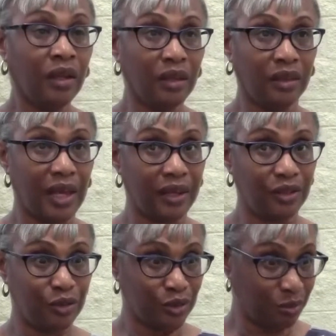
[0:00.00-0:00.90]

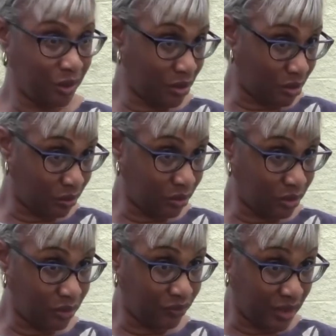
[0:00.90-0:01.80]
That used to be called
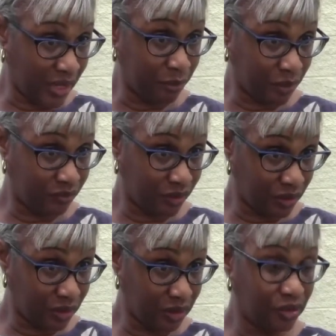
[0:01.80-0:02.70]
Flatland
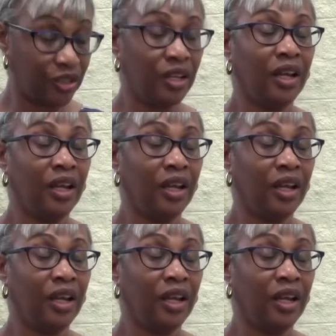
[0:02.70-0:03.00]
Village.